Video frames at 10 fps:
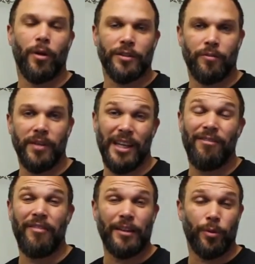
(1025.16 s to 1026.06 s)
works for me,
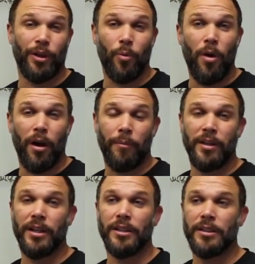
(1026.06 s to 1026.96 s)
even if that's what you want,
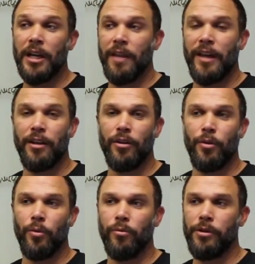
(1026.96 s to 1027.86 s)
because then
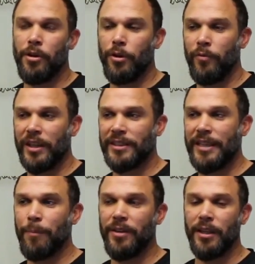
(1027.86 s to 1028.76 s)
you, you know, you've
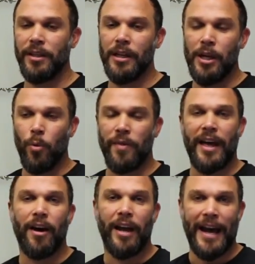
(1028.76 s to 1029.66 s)
accepted
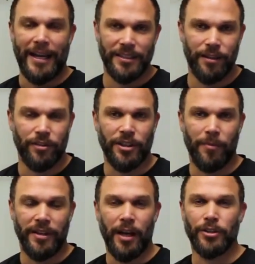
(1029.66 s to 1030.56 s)
without asking for
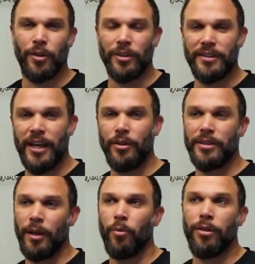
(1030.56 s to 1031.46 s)
something else. So instead you
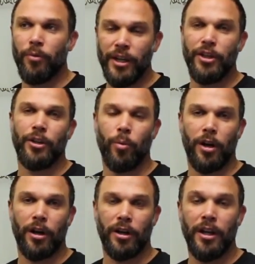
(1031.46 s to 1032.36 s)
say, well, three could
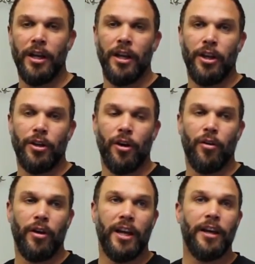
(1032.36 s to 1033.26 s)
work, you
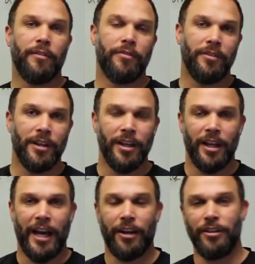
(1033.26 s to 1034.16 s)
know, if
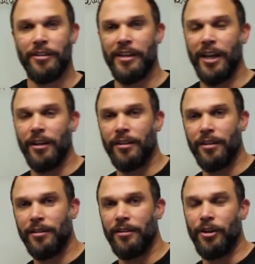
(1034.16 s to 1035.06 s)
I could get,
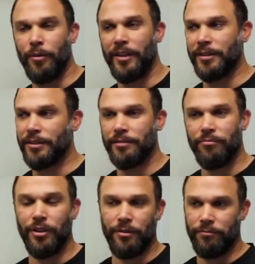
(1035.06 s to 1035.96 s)
you know, this,
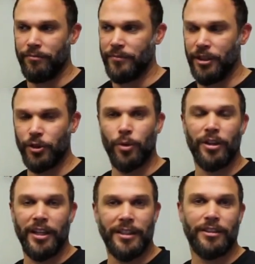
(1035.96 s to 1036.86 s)
you know, a shorter
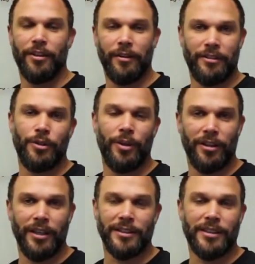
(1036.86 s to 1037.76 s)
lease, you know, the
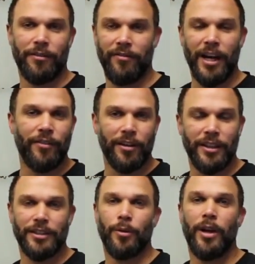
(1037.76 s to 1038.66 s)
two-year lease instead of a five-year
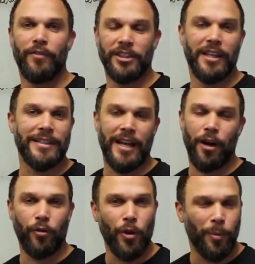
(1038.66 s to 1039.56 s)
lease or whatever, It's in case I
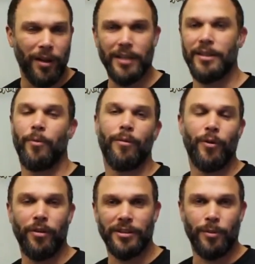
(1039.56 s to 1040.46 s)
outgrow the place and I want to
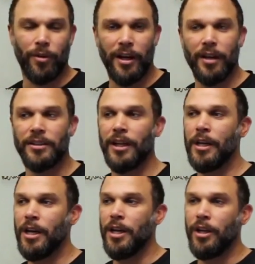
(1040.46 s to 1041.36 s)
move on to somewhere else,
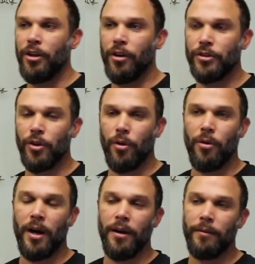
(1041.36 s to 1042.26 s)
you know,
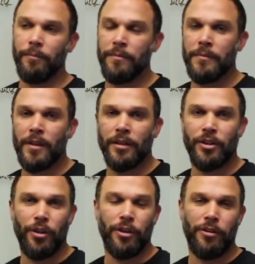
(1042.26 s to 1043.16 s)
so, um,
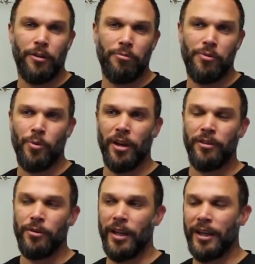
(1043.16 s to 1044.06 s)
so you could you, you want
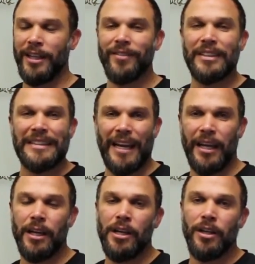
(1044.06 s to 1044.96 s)
to do like a give and
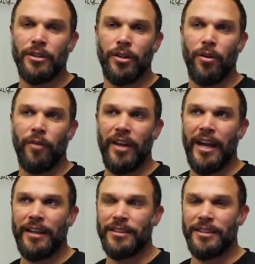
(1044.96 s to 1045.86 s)
take. So if
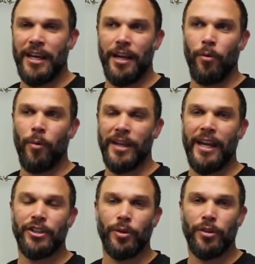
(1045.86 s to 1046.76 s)
they say, well, we
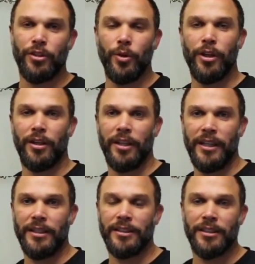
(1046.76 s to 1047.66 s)
can't do a two-year
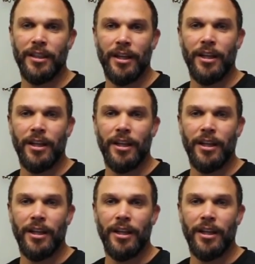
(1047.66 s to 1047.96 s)
lease,